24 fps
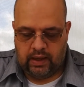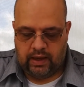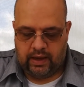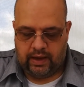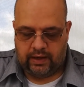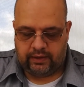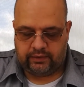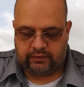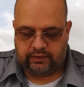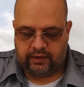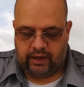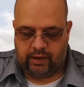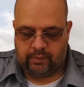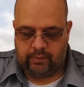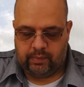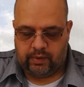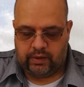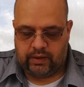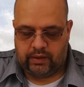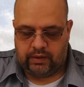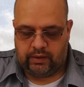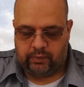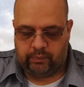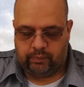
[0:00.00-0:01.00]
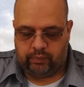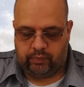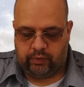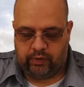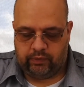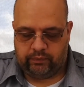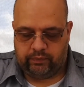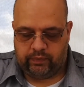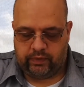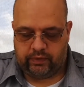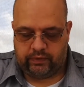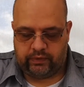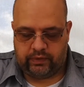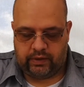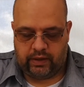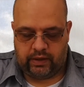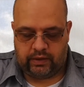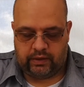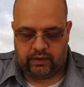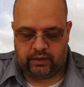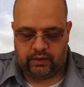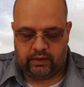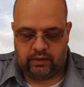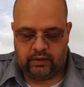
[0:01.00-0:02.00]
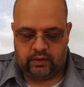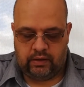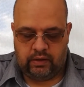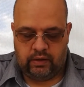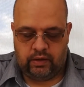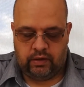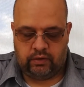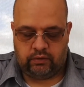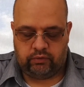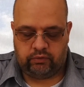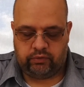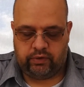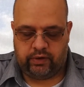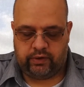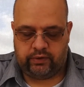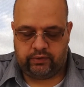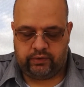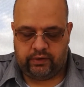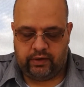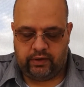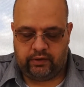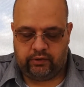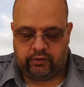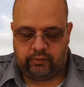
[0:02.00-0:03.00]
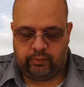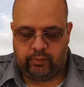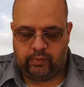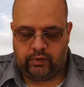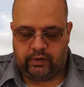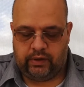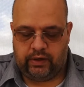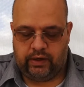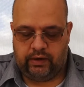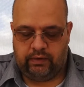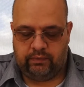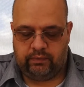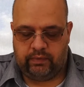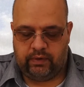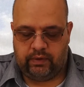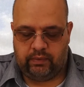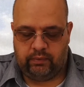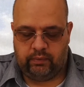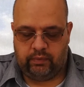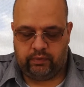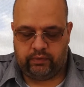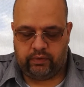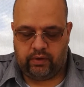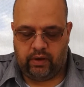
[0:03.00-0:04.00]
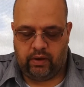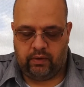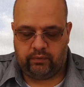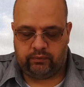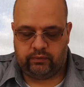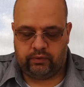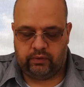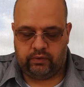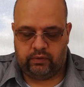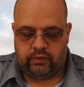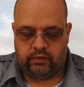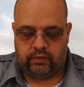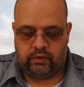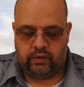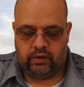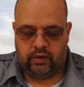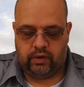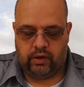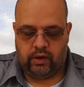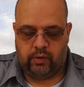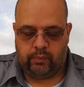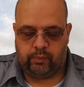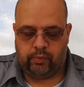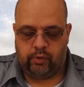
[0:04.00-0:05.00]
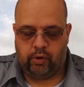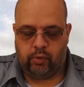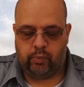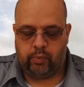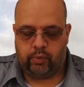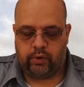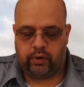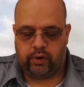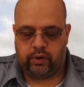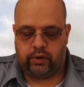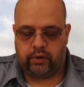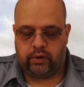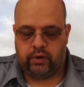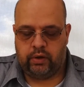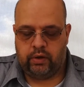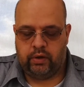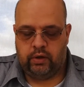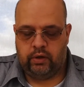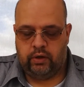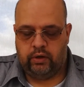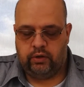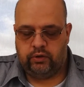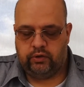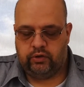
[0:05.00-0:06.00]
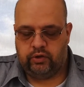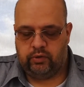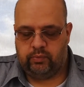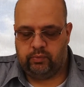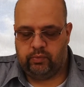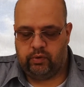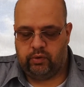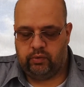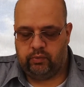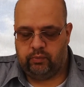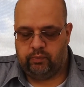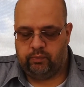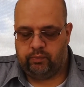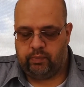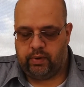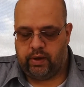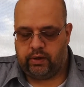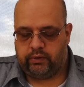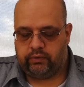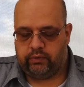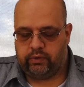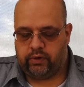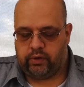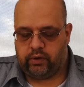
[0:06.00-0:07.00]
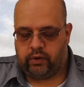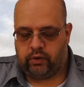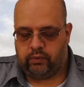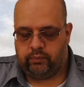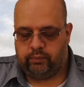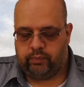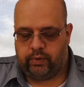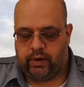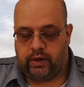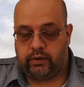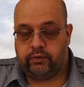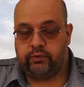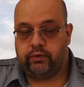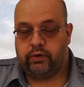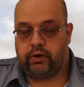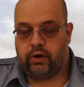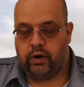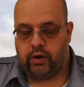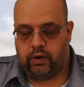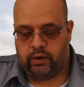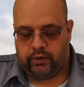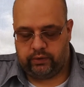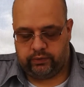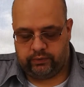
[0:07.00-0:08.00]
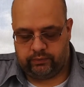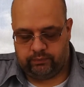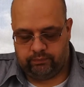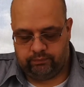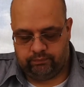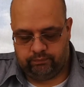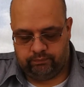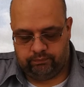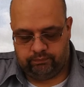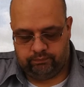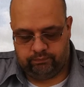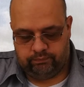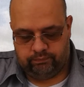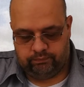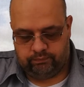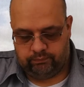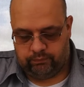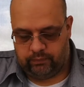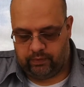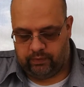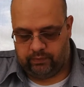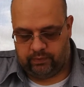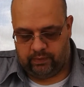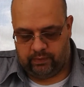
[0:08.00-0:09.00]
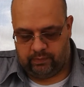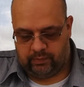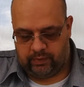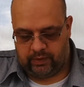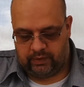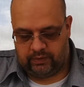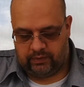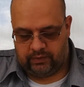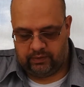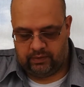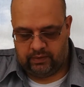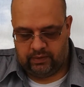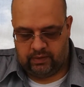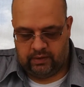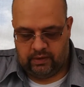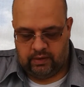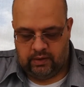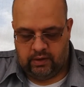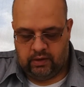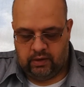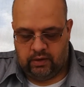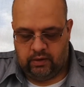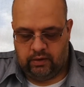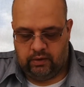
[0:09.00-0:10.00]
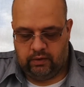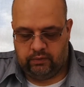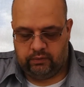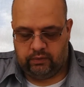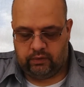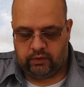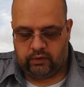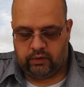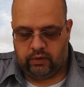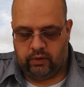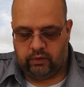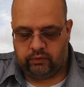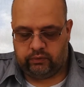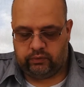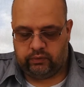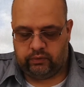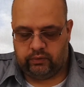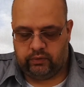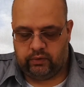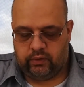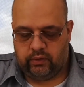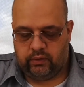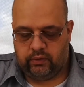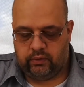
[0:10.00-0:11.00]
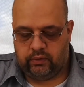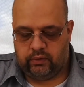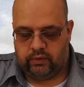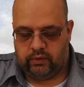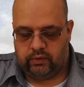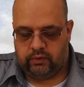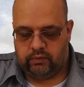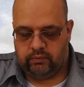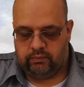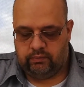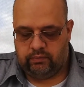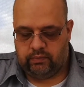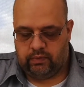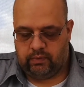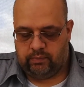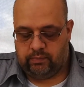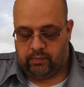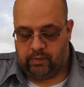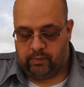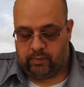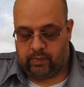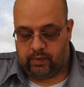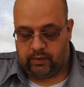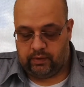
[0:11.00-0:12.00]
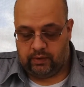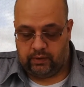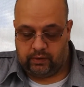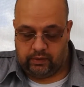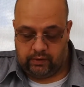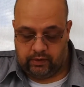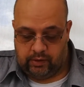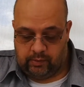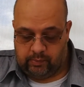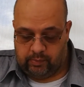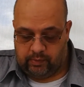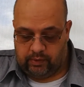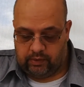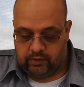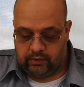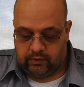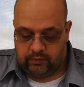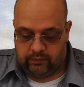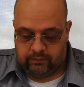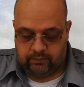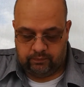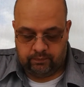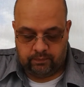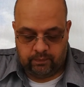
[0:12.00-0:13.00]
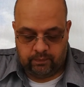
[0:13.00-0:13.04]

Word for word: A statement in the preface that the translators believed it was often appropriate to mute patriar- patriarchalism, whatever that means, of the culture of the. I'm going to look it up, I know